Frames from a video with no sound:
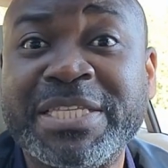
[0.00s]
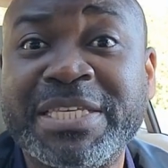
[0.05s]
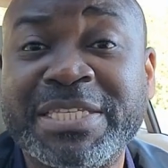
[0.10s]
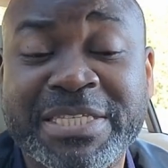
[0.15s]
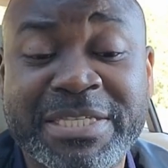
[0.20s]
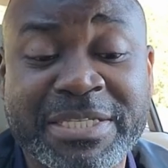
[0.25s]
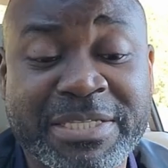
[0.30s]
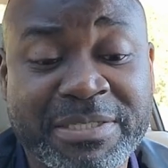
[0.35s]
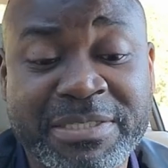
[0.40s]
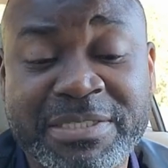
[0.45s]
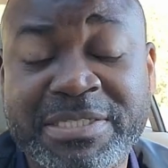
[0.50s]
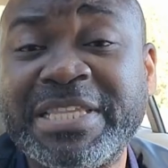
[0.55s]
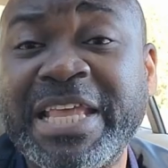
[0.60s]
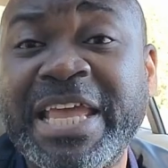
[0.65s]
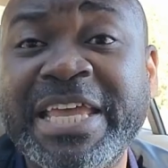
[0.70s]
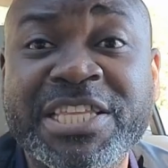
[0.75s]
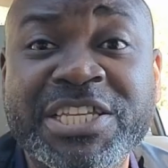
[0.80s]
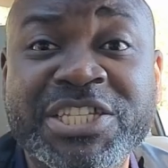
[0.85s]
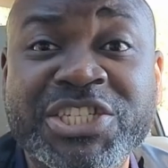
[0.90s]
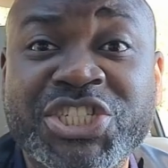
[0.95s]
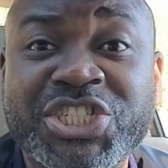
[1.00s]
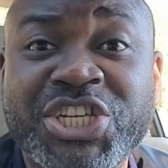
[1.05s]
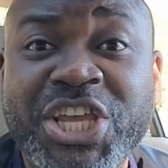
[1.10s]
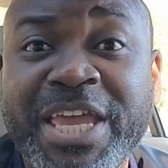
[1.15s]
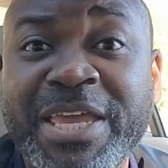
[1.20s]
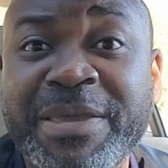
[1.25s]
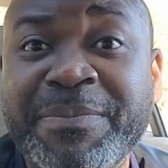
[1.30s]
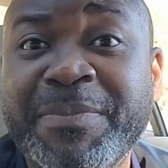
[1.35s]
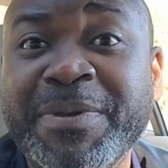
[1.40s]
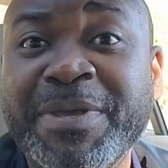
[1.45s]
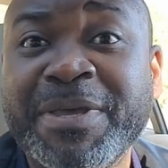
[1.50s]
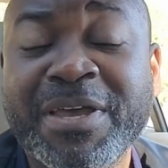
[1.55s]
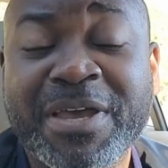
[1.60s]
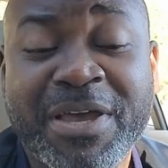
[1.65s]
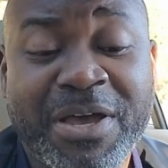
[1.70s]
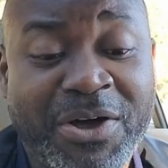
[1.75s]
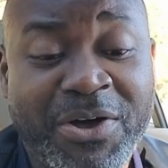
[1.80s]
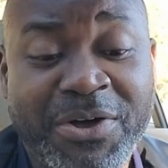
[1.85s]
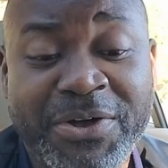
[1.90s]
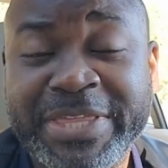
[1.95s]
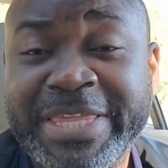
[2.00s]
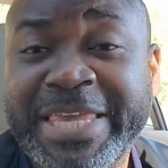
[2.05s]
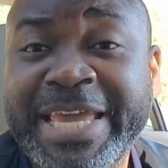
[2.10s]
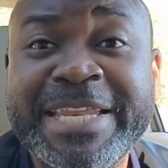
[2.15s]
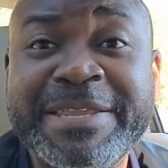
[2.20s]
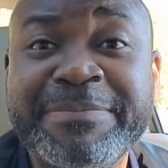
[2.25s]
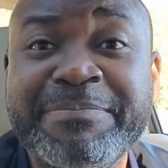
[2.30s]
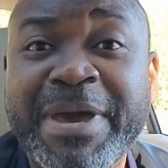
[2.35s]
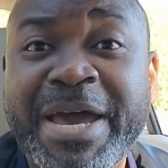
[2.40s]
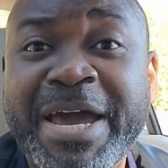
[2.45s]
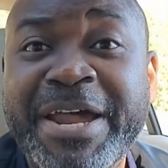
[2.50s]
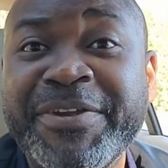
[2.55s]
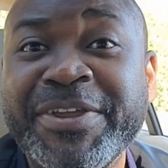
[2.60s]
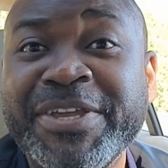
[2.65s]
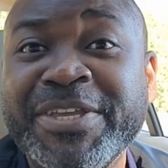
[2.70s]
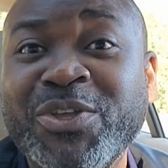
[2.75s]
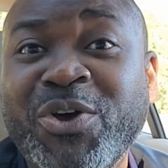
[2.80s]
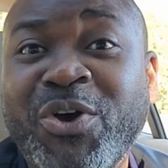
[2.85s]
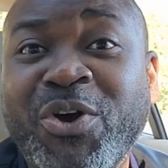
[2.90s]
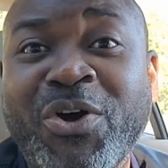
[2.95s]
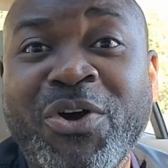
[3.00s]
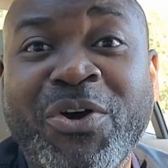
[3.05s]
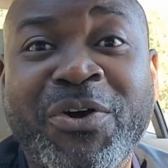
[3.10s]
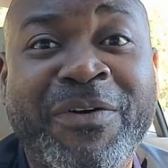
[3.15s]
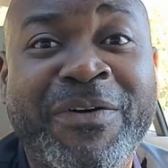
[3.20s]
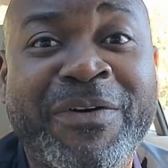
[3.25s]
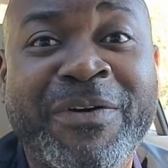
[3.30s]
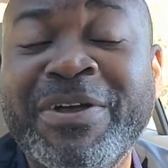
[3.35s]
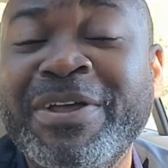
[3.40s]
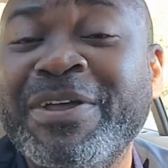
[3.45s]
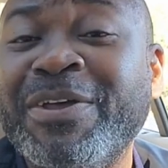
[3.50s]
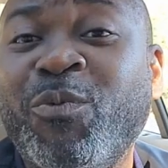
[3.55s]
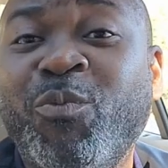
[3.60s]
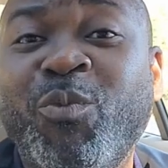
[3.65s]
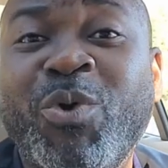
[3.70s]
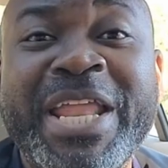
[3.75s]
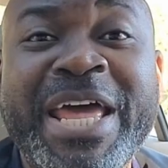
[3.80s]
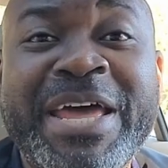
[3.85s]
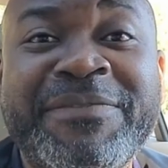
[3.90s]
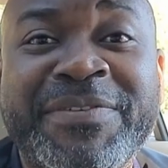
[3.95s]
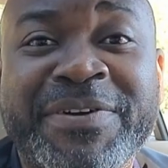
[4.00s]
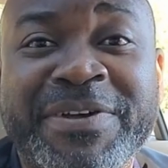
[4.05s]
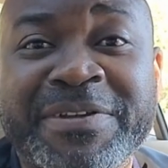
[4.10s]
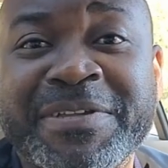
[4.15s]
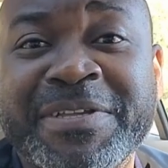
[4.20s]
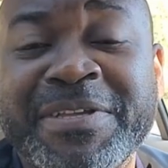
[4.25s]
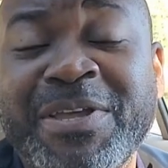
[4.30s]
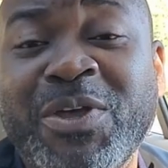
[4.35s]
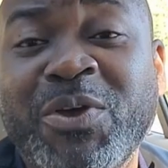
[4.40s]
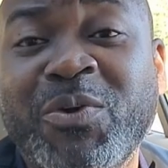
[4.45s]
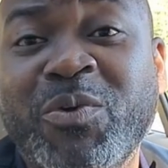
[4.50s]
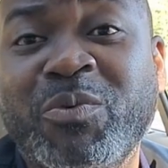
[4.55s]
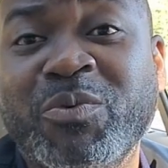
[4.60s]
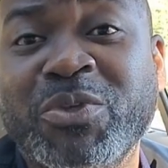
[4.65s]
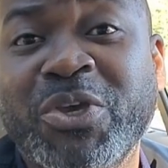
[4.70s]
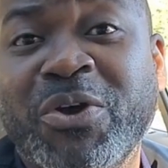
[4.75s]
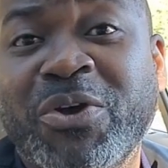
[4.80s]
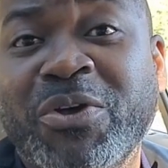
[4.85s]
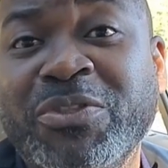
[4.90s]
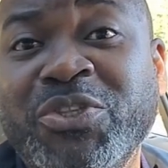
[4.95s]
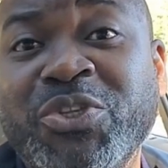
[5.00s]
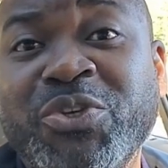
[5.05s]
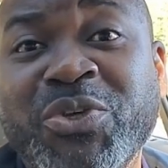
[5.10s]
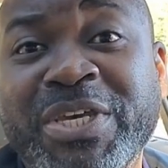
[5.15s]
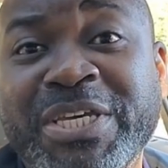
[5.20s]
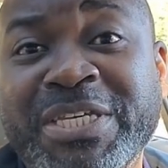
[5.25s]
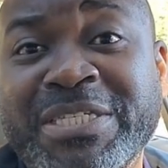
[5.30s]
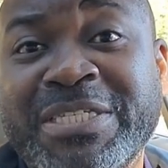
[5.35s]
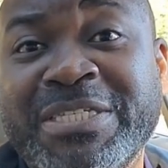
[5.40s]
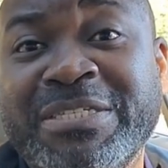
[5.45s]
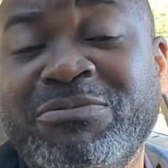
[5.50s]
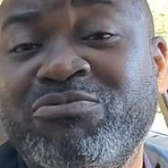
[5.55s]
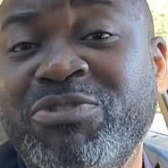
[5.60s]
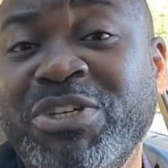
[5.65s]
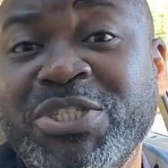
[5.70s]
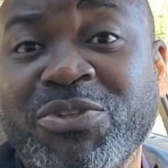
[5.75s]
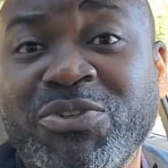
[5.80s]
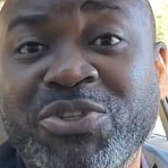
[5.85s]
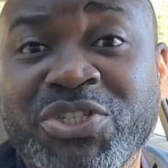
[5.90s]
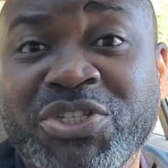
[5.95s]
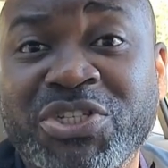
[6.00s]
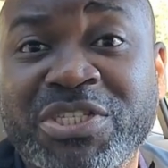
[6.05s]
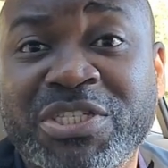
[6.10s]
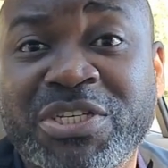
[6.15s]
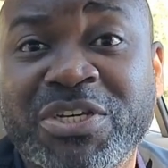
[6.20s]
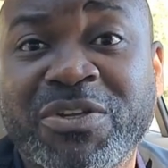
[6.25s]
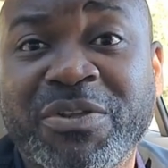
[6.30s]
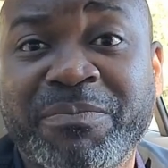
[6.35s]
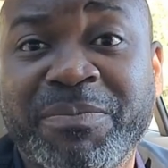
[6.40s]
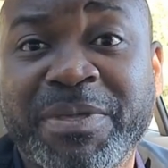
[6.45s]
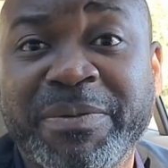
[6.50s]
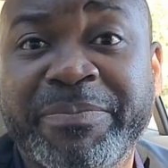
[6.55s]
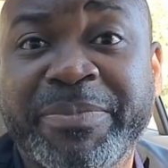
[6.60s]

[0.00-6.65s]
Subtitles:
Is it staying in shape, or getting married, or whatever your New Year's resolution is going to be?